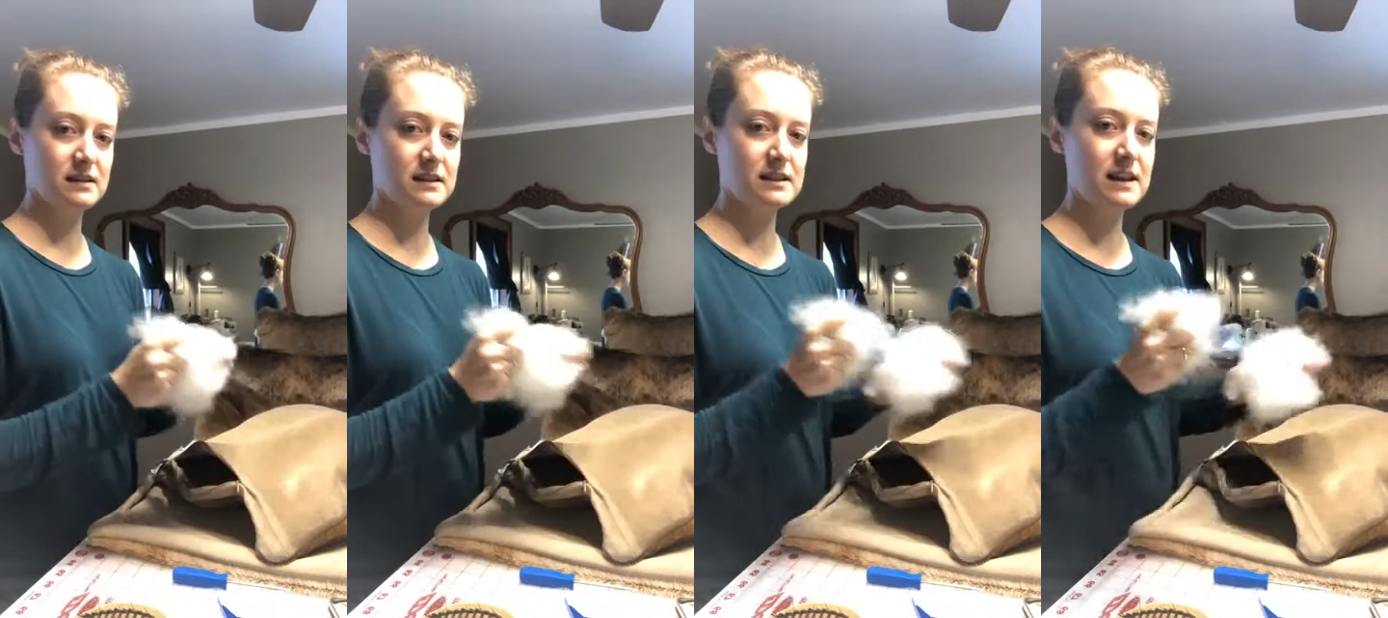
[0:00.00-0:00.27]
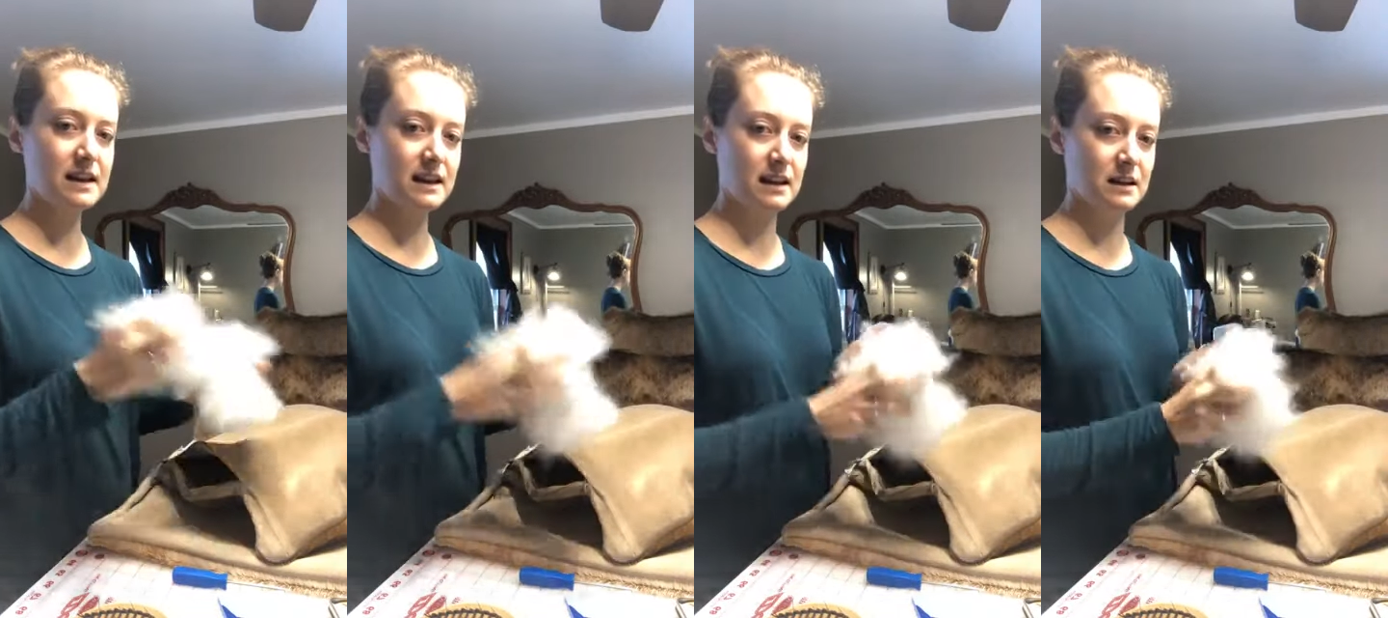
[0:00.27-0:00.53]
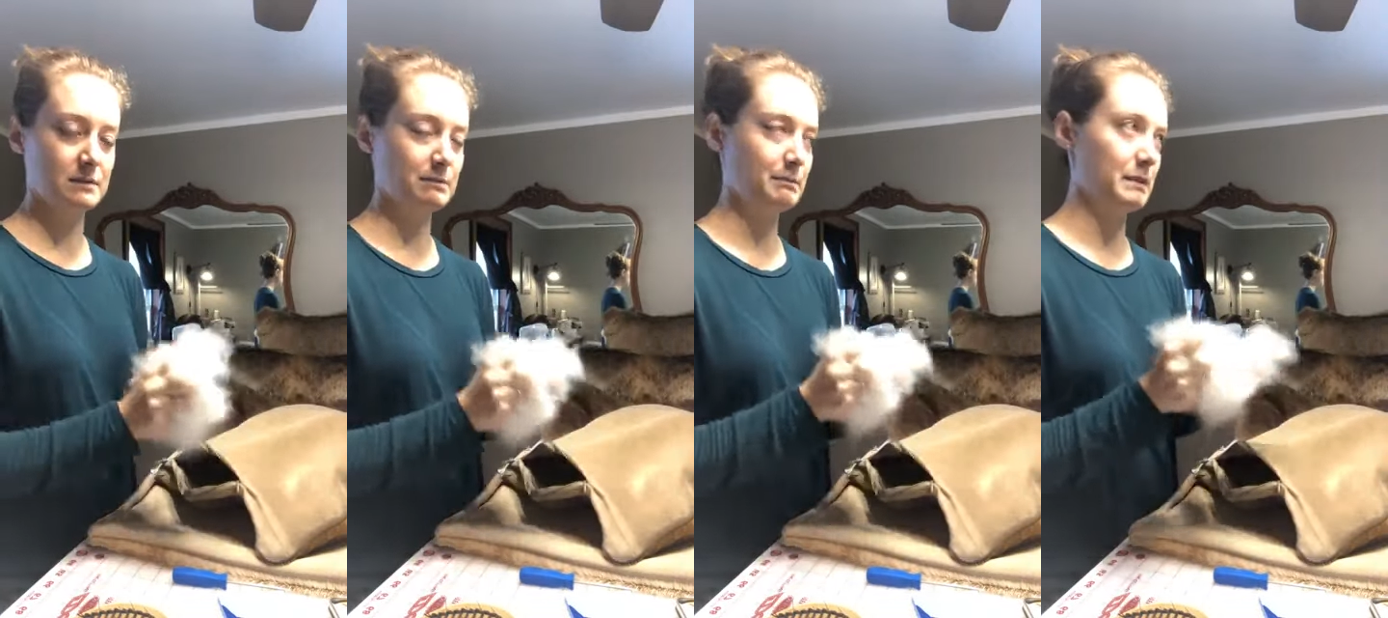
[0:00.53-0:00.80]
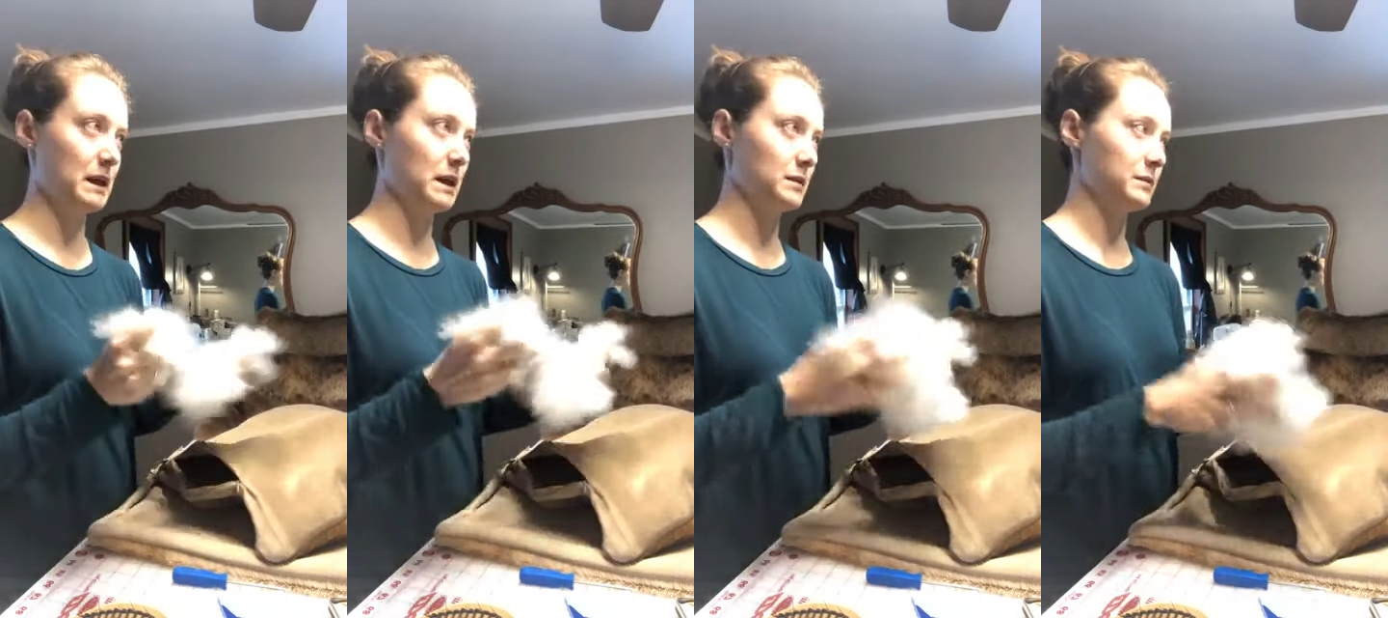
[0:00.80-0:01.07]
second
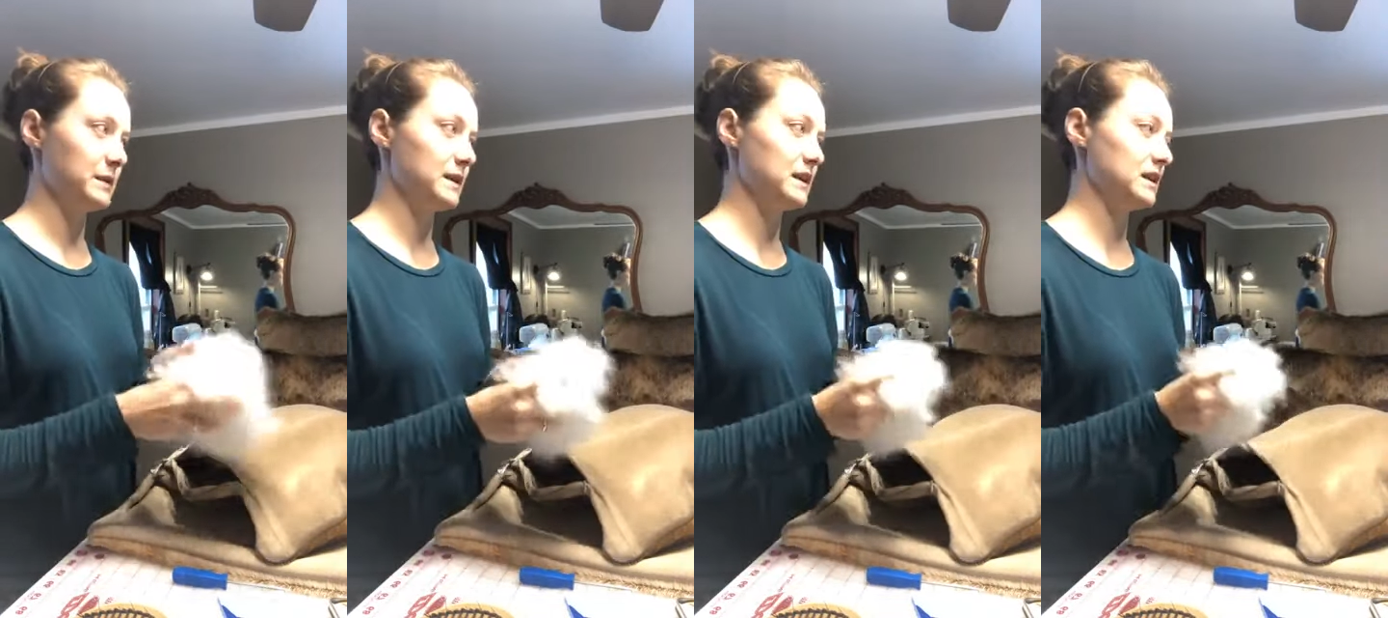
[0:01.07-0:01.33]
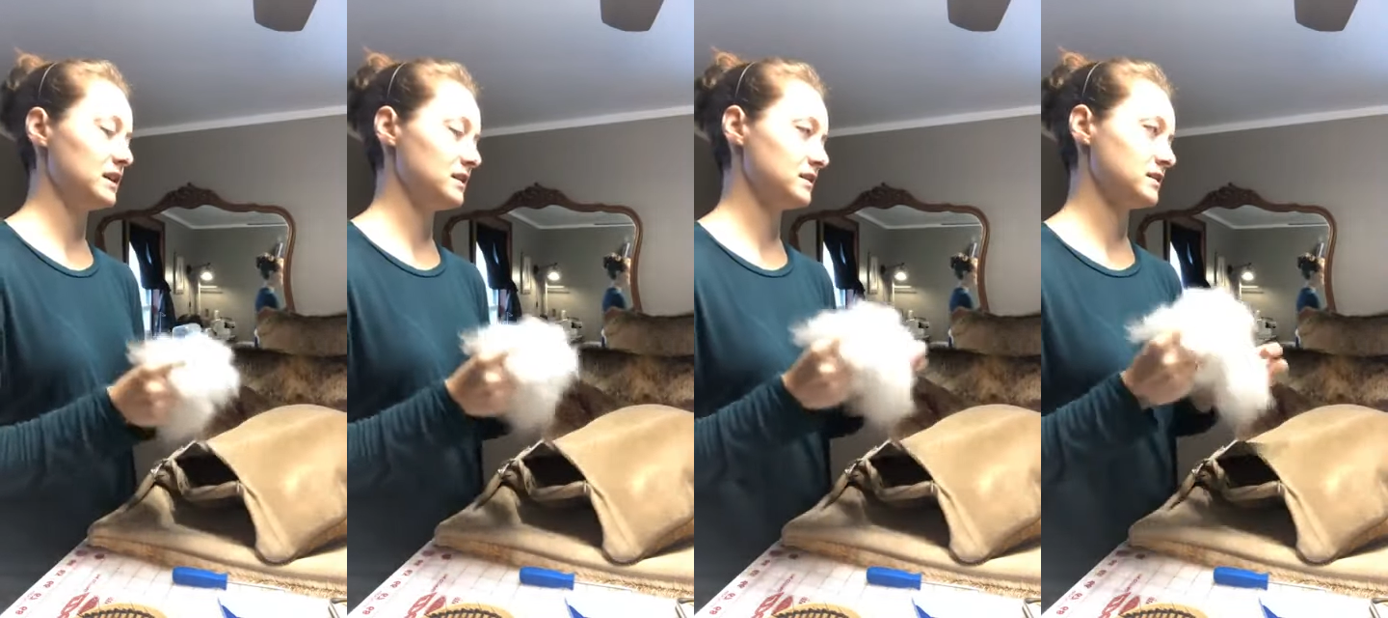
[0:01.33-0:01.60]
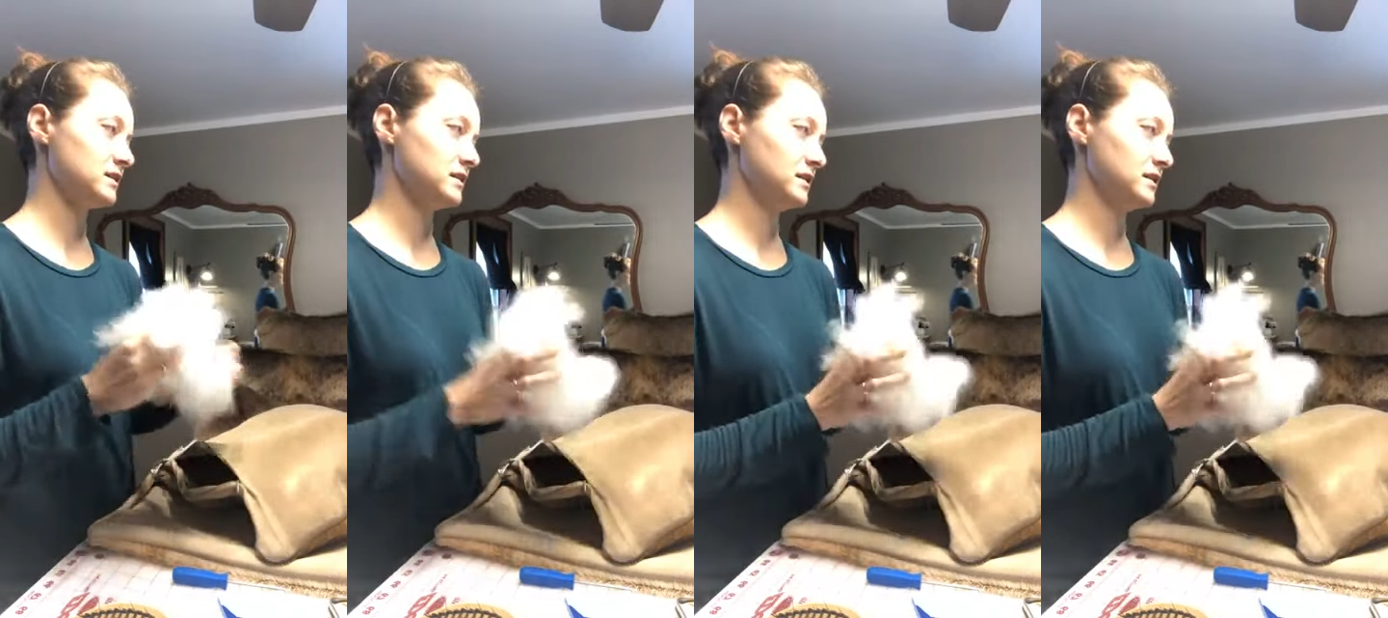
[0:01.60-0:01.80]
baby.